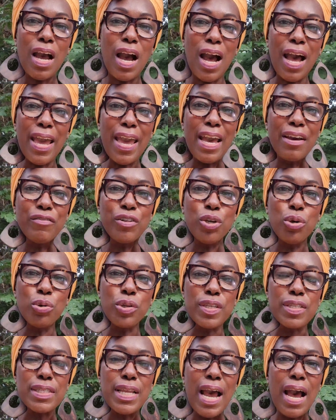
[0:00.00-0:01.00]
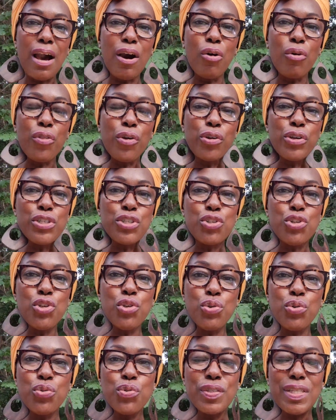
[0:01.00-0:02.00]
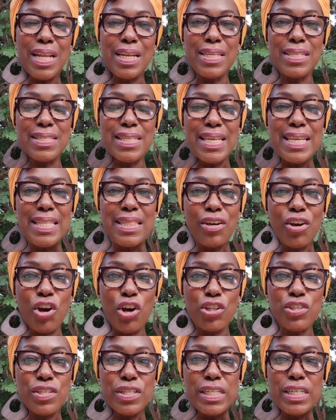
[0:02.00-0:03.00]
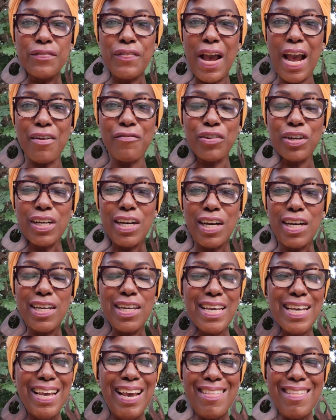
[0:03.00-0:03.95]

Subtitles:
I have noticed how there is news that is in the continent of Africa